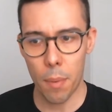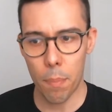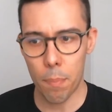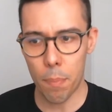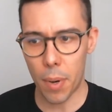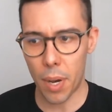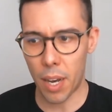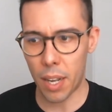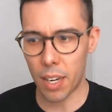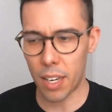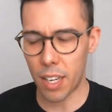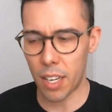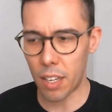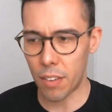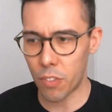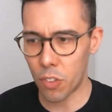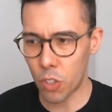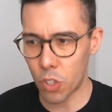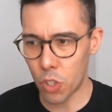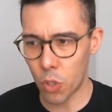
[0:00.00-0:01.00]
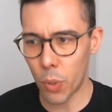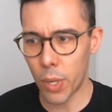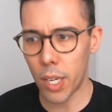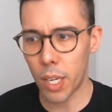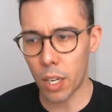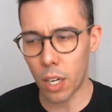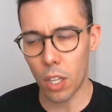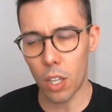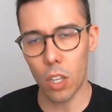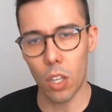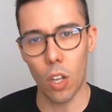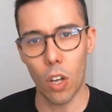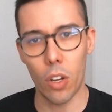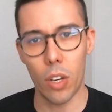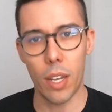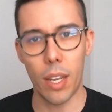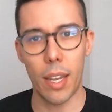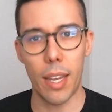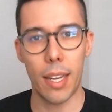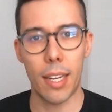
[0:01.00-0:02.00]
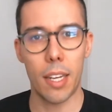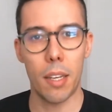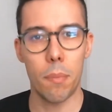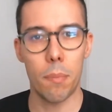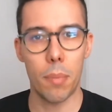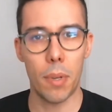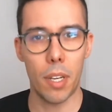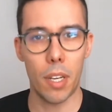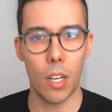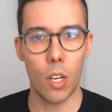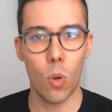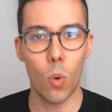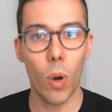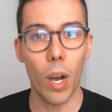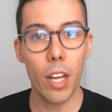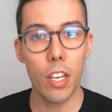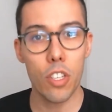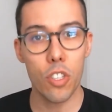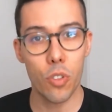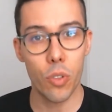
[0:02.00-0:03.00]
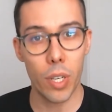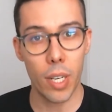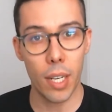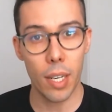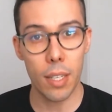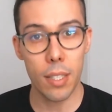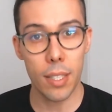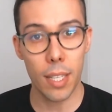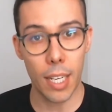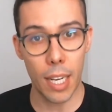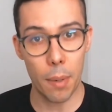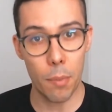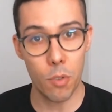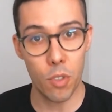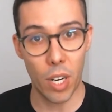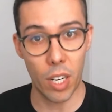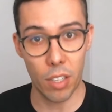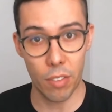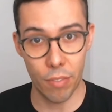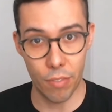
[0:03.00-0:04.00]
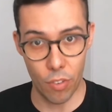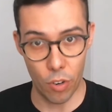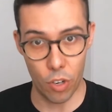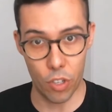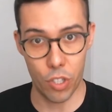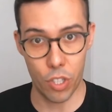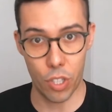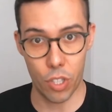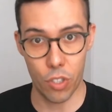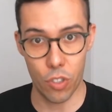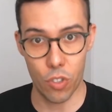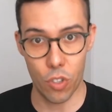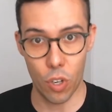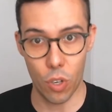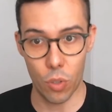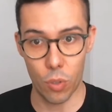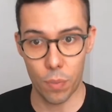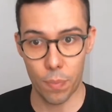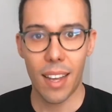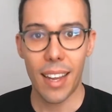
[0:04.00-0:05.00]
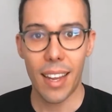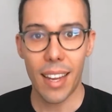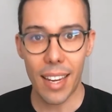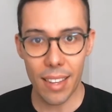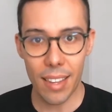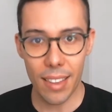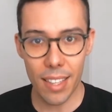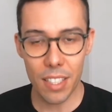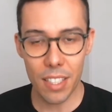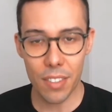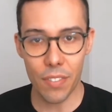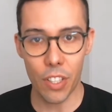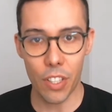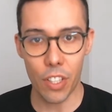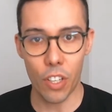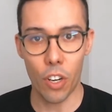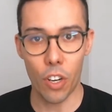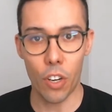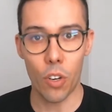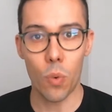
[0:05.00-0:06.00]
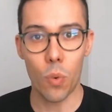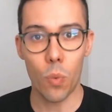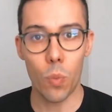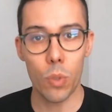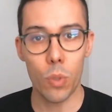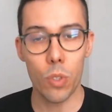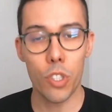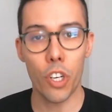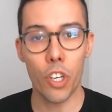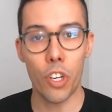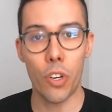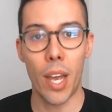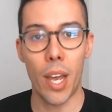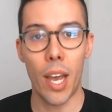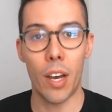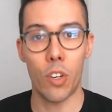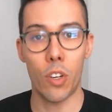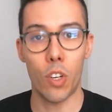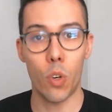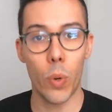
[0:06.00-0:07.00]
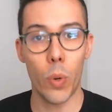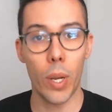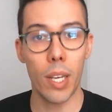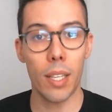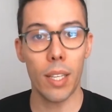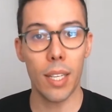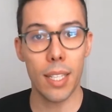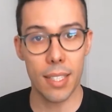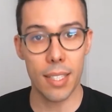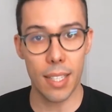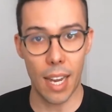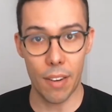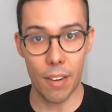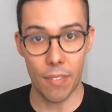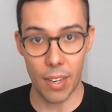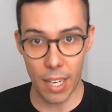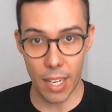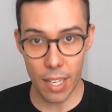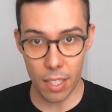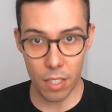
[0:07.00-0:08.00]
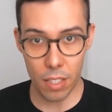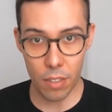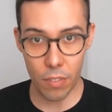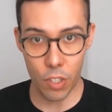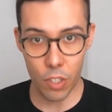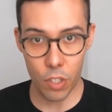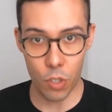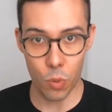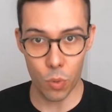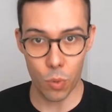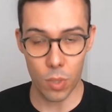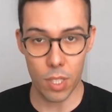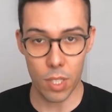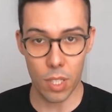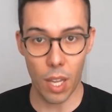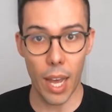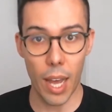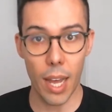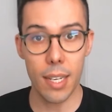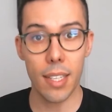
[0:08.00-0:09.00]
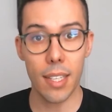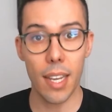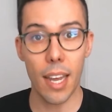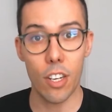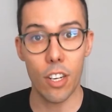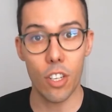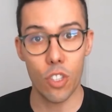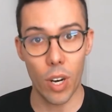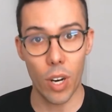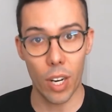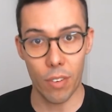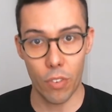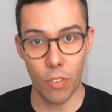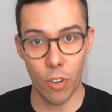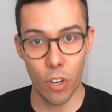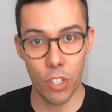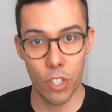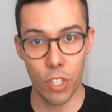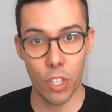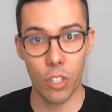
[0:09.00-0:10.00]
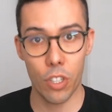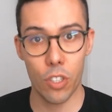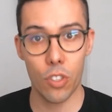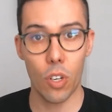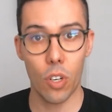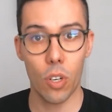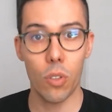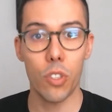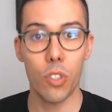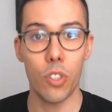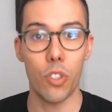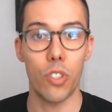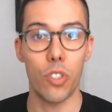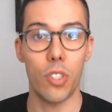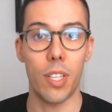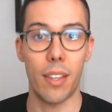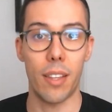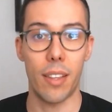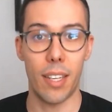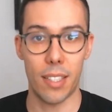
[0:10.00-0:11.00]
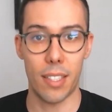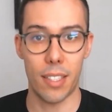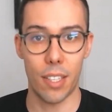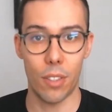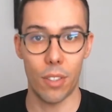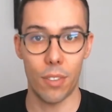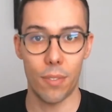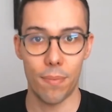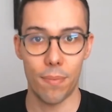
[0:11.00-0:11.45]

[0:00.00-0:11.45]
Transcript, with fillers: but if you're doing it a lot, it can be quite tricky to keep track of version control. In this video, we'll show you how to quickly save individual slides and track version control using ThinkCell.